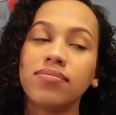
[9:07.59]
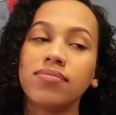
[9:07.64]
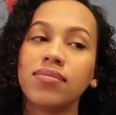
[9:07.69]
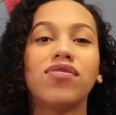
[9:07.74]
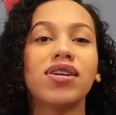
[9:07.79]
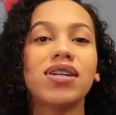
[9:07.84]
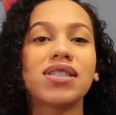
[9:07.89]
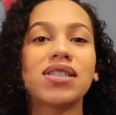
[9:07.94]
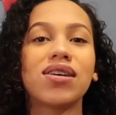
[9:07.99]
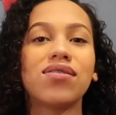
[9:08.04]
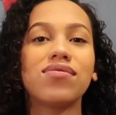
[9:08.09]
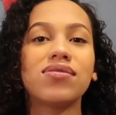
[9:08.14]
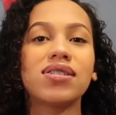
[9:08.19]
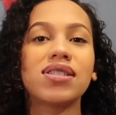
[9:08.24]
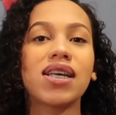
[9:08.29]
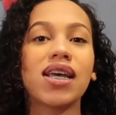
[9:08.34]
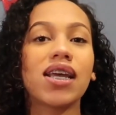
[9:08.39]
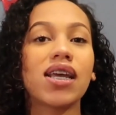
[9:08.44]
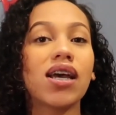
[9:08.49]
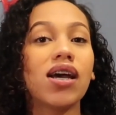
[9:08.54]
First I
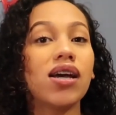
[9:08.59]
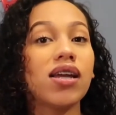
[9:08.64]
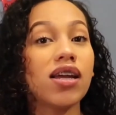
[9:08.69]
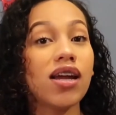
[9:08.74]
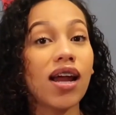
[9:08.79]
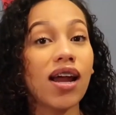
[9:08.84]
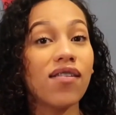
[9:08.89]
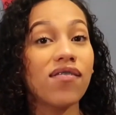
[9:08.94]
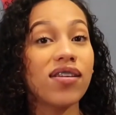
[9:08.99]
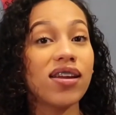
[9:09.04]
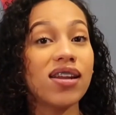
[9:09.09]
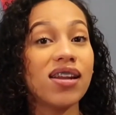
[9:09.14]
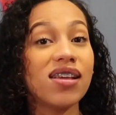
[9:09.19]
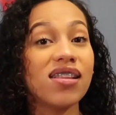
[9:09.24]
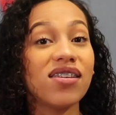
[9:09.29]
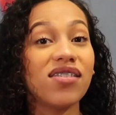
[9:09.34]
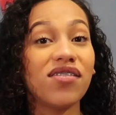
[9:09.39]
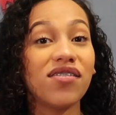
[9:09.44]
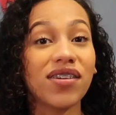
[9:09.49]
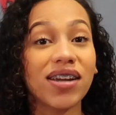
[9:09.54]
was like, you're having
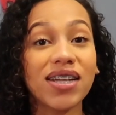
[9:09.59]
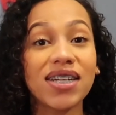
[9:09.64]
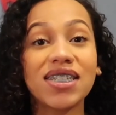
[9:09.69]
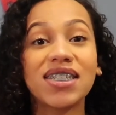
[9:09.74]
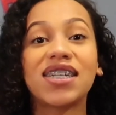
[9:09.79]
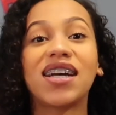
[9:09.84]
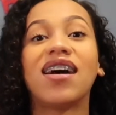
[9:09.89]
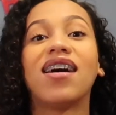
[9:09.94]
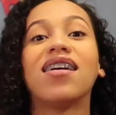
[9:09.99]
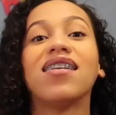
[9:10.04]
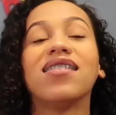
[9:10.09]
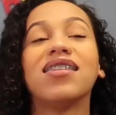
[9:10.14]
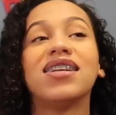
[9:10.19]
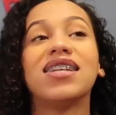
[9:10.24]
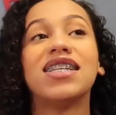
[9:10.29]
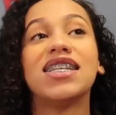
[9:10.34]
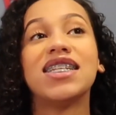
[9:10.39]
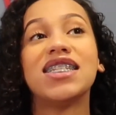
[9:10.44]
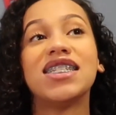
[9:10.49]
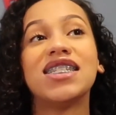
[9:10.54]
another grandchild,
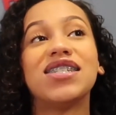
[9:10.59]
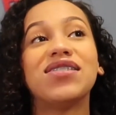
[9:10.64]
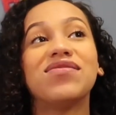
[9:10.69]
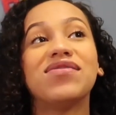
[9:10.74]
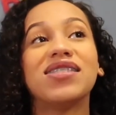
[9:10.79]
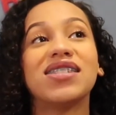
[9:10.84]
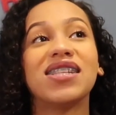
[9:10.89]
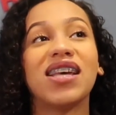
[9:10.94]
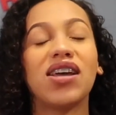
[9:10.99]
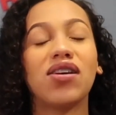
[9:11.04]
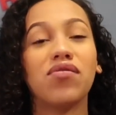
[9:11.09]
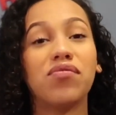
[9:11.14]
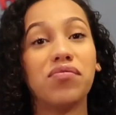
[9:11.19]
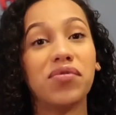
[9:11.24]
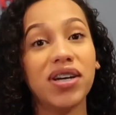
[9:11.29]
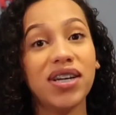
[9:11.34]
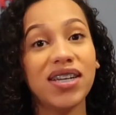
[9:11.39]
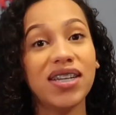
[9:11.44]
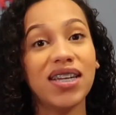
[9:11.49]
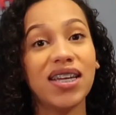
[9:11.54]
and then she was like,
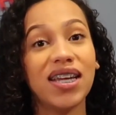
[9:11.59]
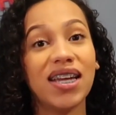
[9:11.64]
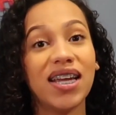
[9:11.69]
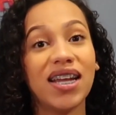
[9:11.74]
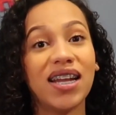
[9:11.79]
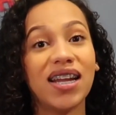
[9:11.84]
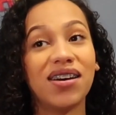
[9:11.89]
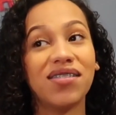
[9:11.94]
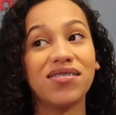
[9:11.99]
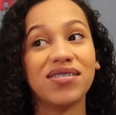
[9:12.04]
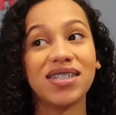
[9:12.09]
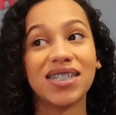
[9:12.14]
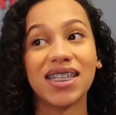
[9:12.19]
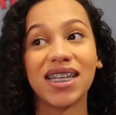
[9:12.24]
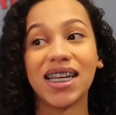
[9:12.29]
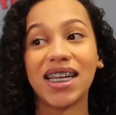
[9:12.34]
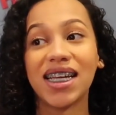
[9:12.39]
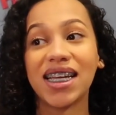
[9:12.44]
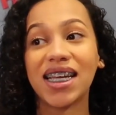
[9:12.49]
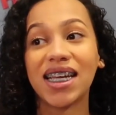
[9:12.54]
what? And I was
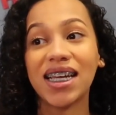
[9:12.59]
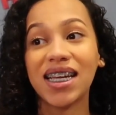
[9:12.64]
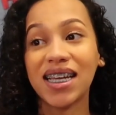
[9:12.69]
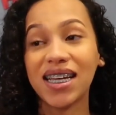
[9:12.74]
like,